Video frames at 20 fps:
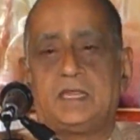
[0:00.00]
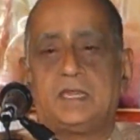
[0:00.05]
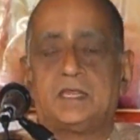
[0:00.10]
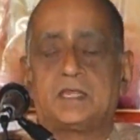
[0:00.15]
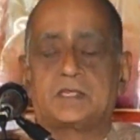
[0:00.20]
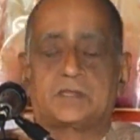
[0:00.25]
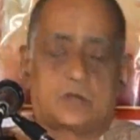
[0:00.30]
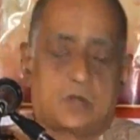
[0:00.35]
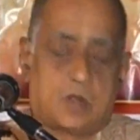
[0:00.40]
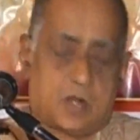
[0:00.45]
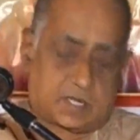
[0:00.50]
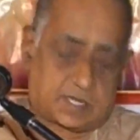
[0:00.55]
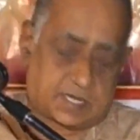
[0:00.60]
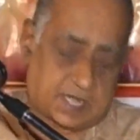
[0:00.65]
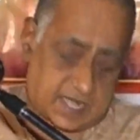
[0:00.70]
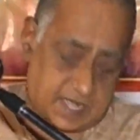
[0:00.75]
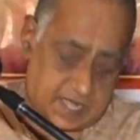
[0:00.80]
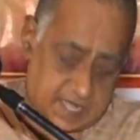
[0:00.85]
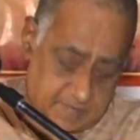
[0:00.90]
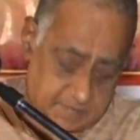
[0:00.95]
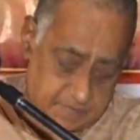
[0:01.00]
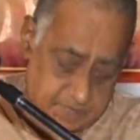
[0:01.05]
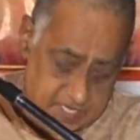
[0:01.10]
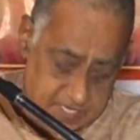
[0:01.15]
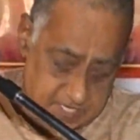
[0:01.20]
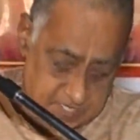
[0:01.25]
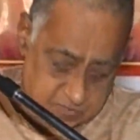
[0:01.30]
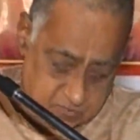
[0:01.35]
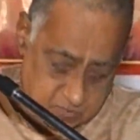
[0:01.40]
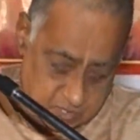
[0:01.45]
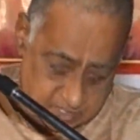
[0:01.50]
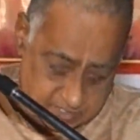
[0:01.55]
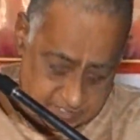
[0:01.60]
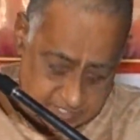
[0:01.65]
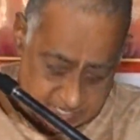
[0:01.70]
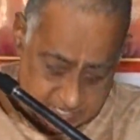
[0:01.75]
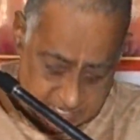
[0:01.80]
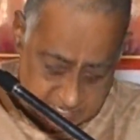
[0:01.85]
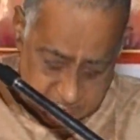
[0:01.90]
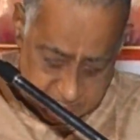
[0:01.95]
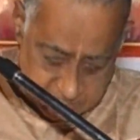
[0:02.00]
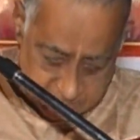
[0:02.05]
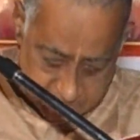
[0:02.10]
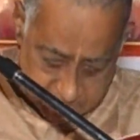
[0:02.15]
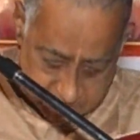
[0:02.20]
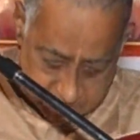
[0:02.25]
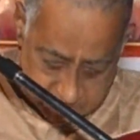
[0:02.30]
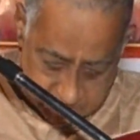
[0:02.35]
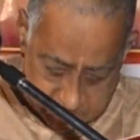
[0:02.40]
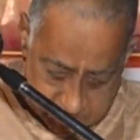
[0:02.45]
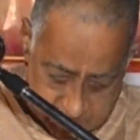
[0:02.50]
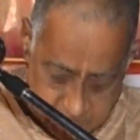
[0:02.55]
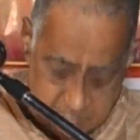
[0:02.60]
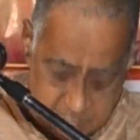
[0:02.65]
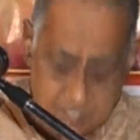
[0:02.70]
he does not condemn, he does not get agitated.